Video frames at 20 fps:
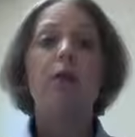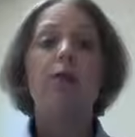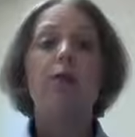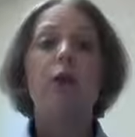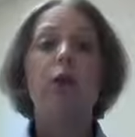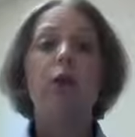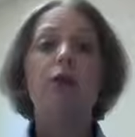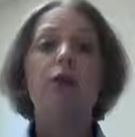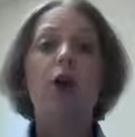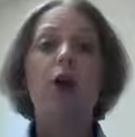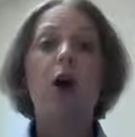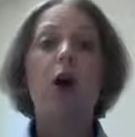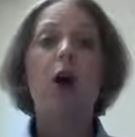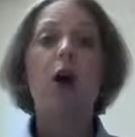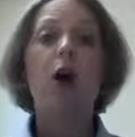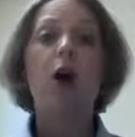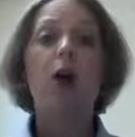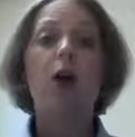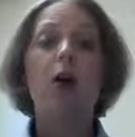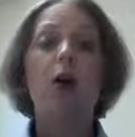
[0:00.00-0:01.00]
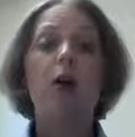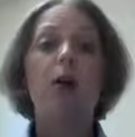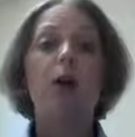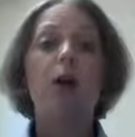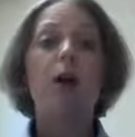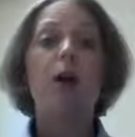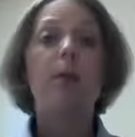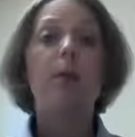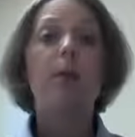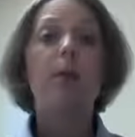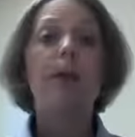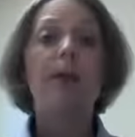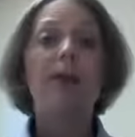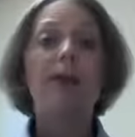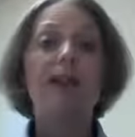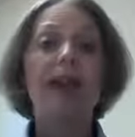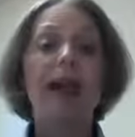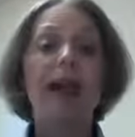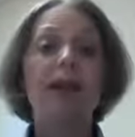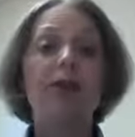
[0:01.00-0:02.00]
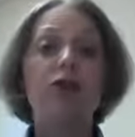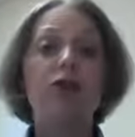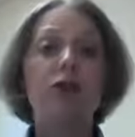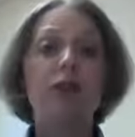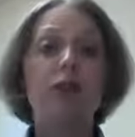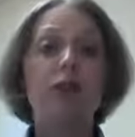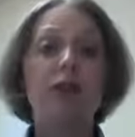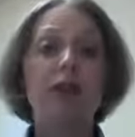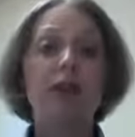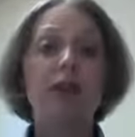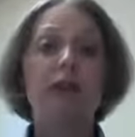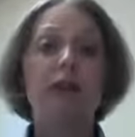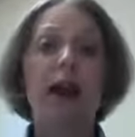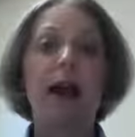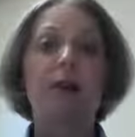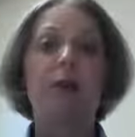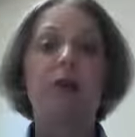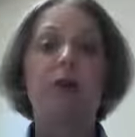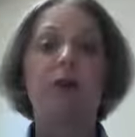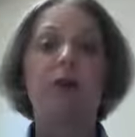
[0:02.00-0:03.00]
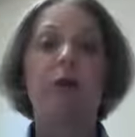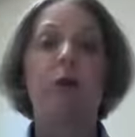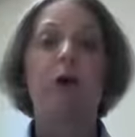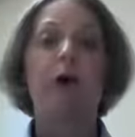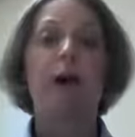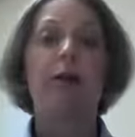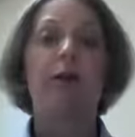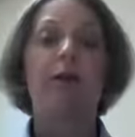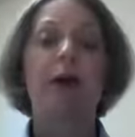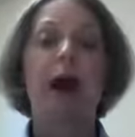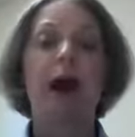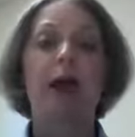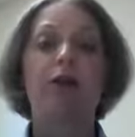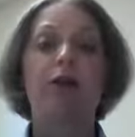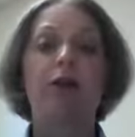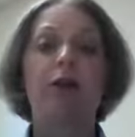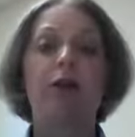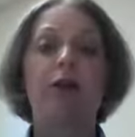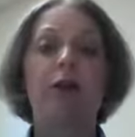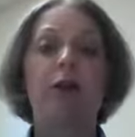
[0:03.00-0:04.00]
Those are all potential risk factors for a fracture.